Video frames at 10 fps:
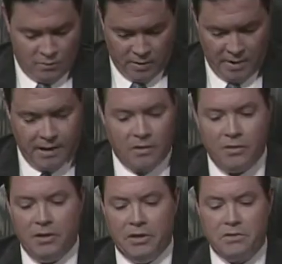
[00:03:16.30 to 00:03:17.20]
And when they get
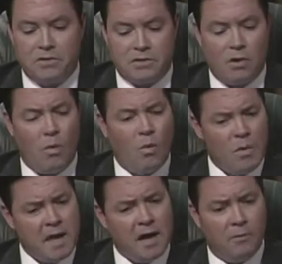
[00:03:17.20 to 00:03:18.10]
on the news. And so what
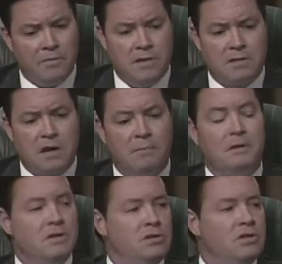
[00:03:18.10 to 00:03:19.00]
we help these
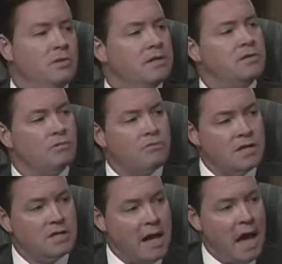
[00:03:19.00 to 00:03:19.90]
companies do is to
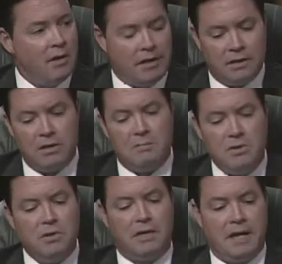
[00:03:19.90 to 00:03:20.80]
reach out and
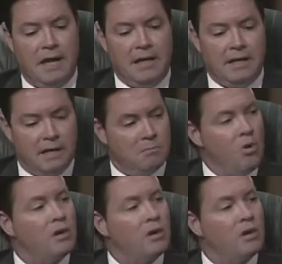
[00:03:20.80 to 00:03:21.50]
communicate in a more